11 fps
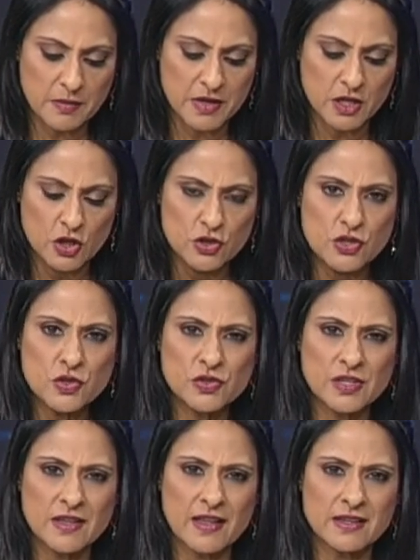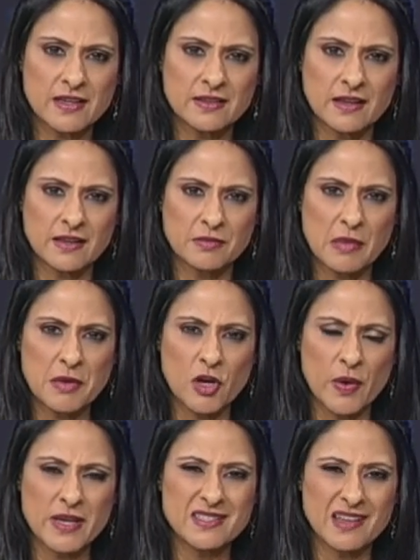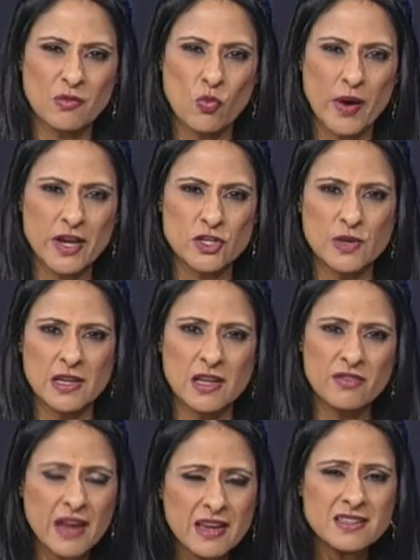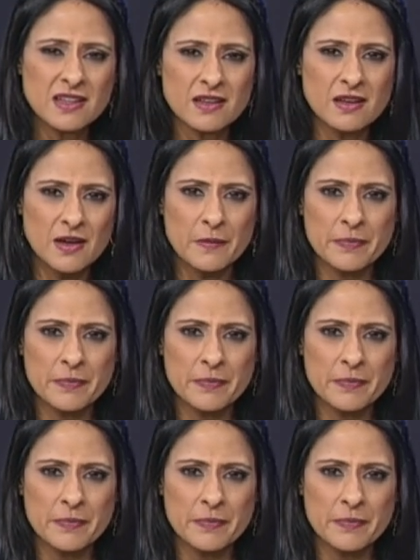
I mean, do you see that as, as maybe going some way to alleviating